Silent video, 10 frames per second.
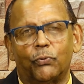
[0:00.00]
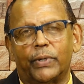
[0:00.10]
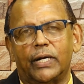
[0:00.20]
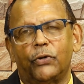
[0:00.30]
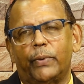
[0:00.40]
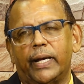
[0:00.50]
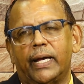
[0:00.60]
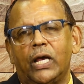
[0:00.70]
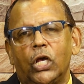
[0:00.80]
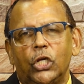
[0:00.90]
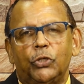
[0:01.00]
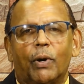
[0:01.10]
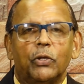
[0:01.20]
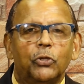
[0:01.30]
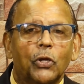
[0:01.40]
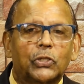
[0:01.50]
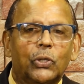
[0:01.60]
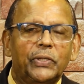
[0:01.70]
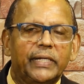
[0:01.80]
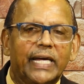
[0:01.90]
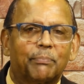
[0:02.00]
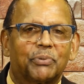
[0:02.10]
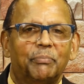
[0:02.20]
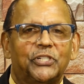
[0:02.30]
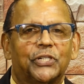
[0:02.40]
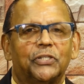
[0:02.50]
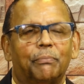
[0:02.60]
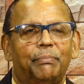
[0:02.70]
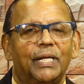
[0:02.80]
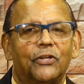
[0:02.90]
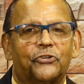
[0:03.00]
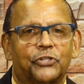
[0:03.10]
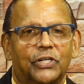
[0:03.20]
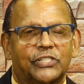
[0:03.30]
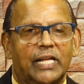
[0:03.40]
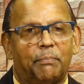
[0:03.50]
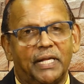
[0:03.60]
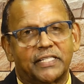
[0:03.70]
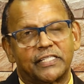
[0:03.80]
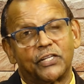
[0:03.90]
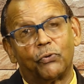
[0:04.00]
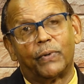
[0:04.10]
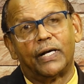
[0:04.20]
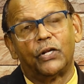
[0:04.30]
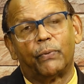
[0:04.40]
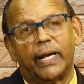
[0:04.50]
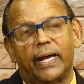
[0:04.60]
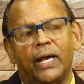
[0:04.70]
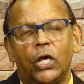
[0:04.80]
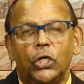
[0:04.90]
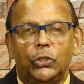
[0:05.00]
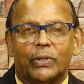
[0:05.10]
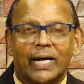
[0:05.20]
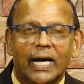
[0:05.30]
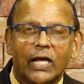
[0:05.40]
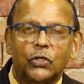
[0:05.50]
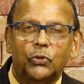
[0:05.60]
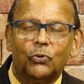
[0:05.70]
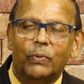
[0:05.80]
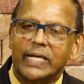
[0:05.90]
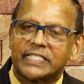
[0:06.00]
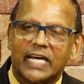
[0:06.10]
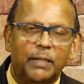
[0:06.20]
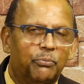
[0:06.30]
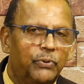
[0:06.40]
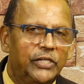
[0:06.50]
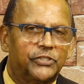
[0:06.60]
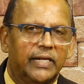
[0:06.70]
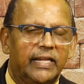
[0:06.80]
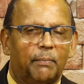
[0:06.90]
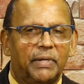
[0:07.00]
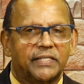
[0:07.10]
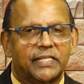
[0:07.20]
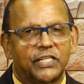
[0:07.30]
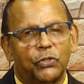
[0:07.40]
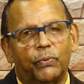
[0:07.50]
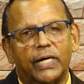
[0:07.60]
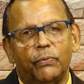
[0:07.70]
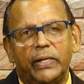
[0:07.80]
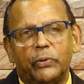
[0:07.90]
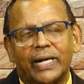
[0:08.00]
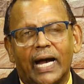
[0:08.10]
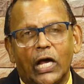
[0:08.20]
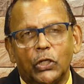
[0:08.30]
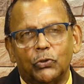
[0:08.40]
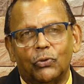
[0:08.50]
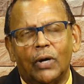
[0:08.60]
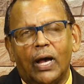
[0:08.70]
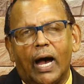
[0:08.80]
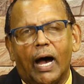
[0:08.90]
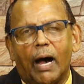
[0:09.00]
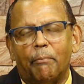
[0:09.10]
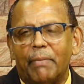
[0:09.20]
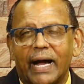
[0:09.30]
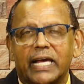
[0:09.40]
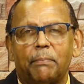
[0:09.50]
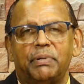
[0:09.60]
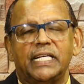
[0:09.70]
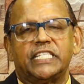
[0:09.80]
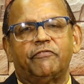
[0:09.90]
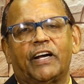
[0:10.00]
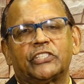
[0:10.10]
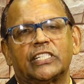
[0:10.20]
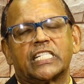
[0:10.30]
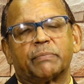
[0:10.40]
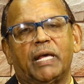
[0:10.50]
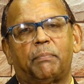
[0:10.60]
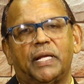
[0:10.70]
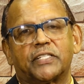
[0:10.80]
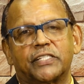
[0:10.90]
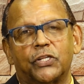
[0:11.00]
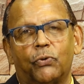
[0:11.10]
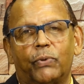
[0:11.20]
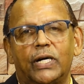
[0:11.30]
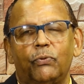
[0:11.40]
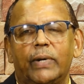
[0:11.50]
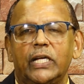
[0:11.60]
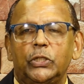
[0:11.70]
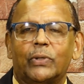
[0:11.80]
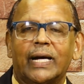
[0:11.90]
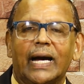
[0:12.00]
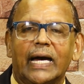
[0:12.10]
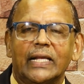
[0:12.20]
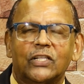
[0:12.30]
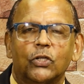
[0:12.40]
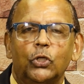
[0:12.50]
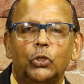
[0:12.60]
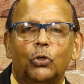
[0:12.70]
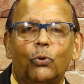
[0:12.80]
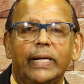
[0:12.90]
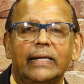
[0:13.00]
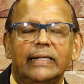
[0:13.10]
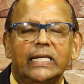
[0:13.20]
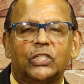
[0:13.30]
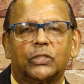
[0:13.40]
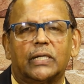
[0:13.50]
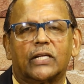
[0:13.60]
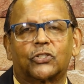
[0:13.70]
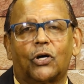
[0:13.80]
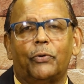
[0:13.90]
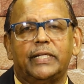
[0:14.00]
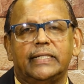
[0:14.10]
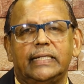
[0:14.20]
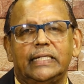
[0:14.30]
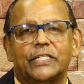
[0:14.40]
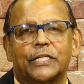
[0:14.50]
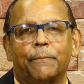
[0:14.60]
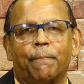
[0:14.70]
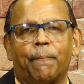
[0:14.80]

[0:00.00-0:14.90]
in the world where you are not going to get permission to build a church. There are places in the world where you can't do wayside preaching. There are places in the world where you can't do marketplace evangelism. There are places in the world where you can't knowingly to authorities